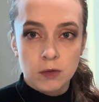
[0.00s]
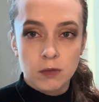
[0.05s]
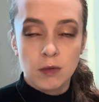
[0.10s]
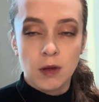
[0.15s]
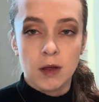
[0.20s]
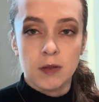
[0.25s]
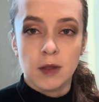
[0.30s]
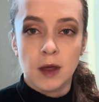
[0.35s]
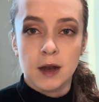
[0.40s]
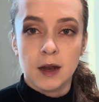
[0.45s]

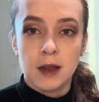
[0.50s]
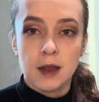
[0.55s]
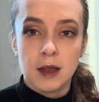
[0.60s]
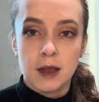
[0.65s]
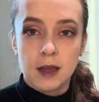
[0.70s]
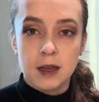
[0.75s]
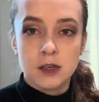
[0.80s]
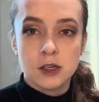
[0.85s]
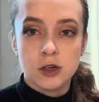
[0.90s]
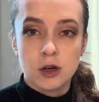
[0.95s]
and then
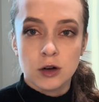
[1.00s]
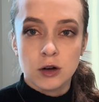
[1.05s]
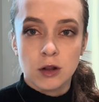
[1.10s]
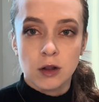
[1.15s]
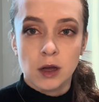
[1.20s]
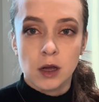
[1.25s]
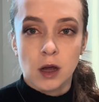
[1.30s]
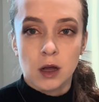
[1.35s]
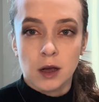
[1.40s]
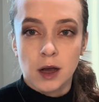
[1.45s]
internally
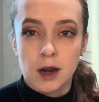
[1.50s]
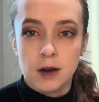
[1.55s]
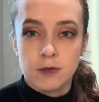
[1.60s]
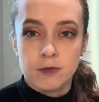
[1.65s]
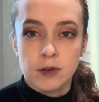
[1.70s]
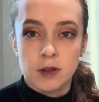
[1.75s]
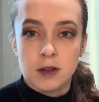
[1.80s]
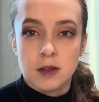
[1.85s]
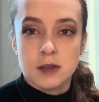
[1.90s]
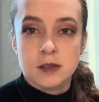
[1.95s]
I'll kind of
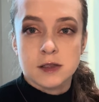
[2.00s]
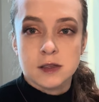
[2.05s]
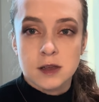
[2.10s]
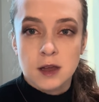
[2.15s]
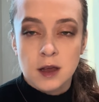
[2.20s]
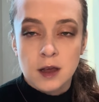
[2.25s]
feel this.